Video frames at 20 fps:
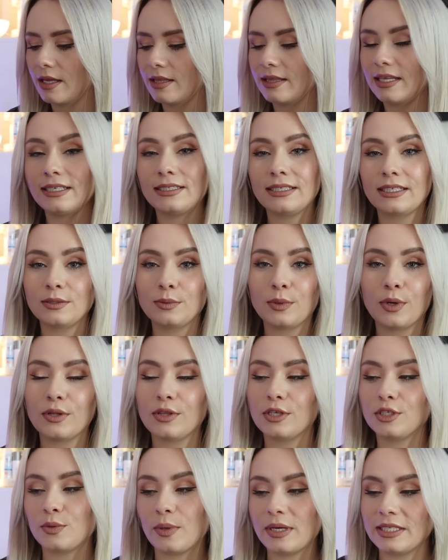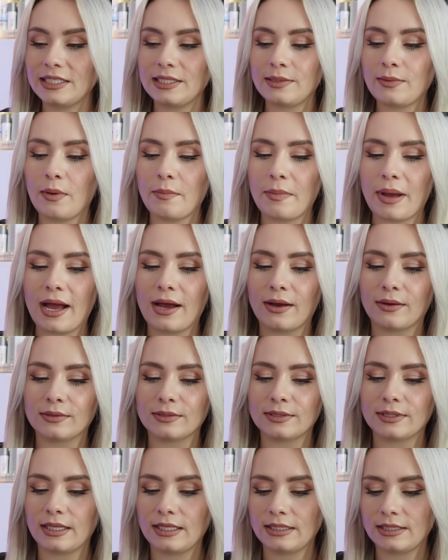This is worth
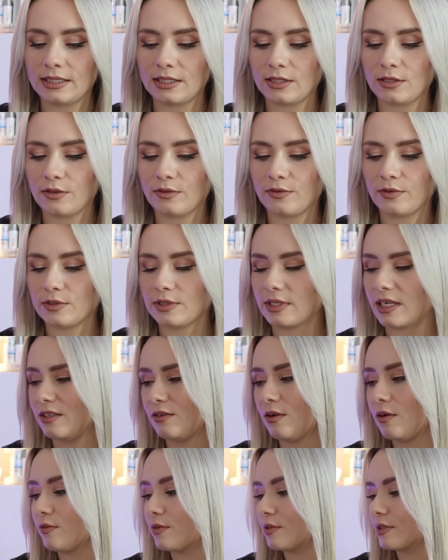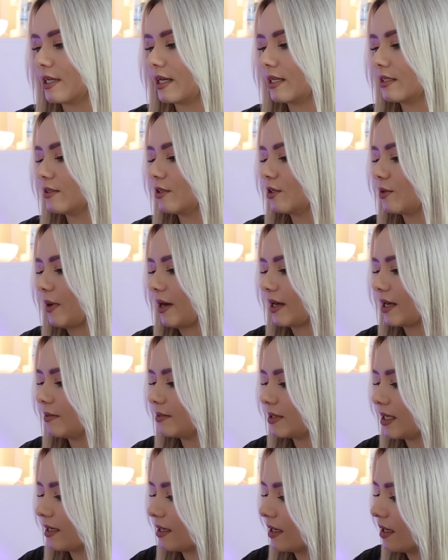£21. So this is another full size. They're all full size. I don't know why I
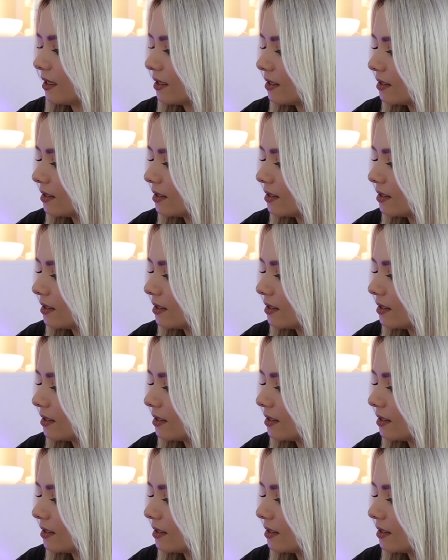keep saying